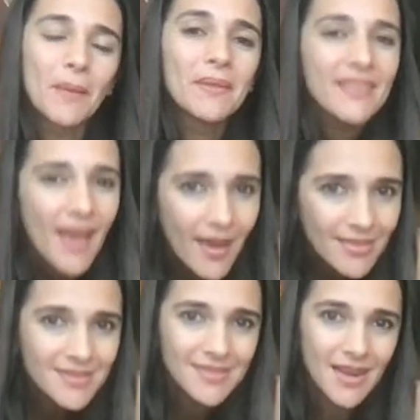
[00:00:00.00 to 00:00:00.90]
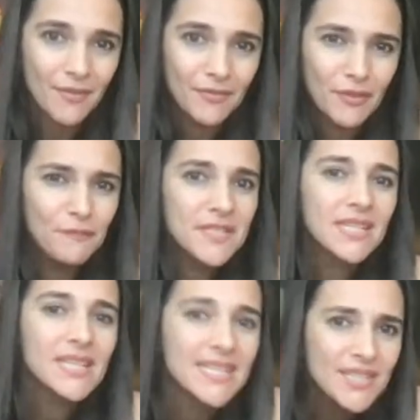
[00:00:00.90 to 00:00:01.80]
But the other stuff, the
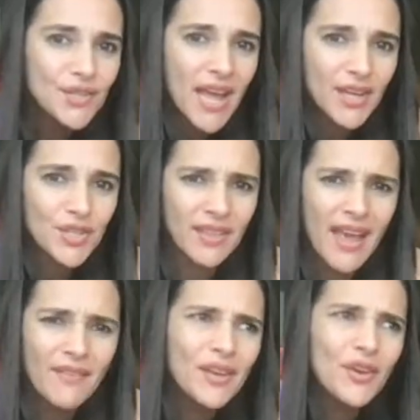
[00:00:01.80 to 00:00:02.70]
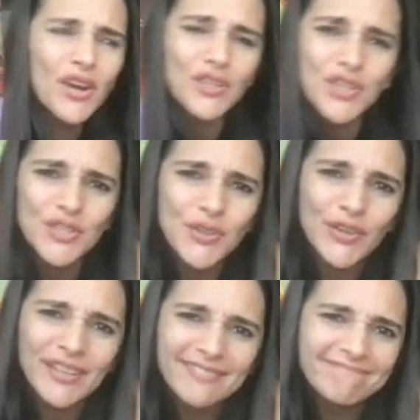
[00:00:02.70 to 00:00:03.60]
physical interaction, having crushes
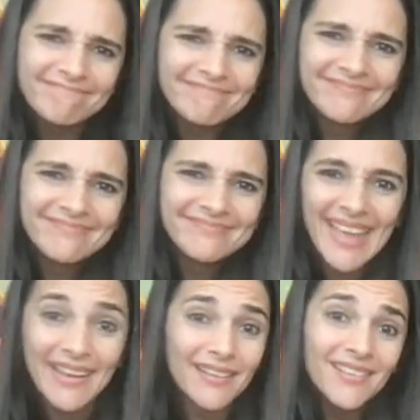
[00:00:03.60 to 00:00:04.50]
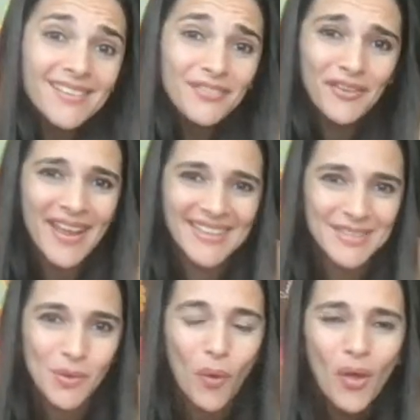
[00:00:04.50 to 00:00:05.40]
on their
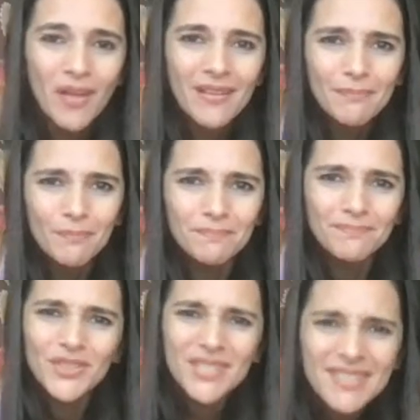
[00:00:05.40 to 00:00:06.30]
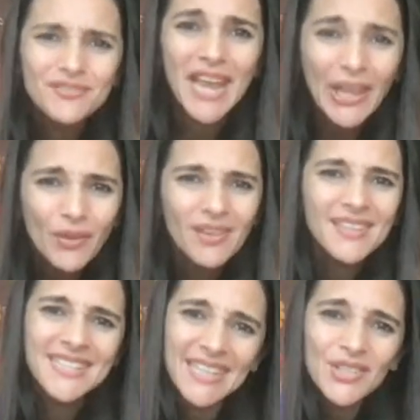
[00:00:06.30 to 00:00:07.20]
girlfriends, or just
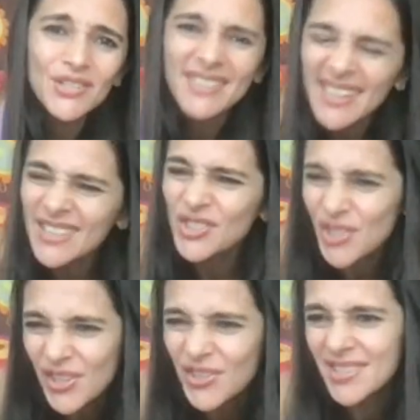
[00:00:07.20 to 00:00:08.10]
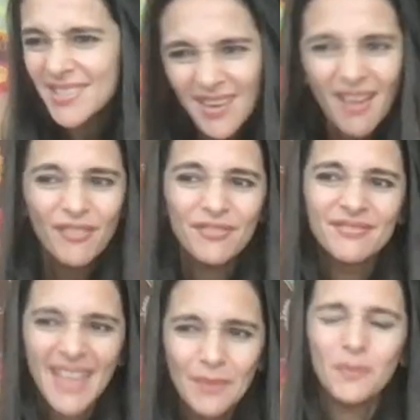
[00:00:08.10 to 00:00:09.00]
regular day to day children stuff,
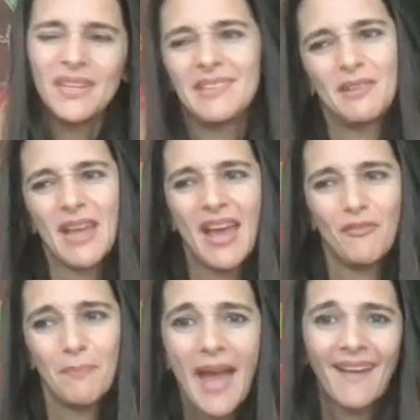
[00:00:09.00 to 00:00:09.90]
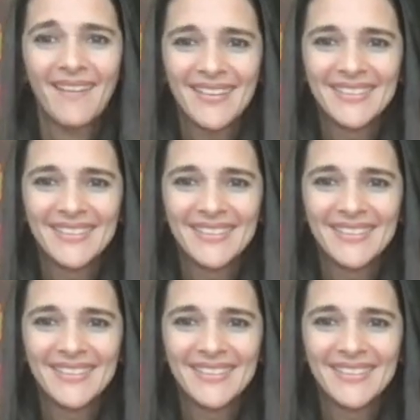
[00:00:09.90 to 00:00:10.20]
that we need to have back.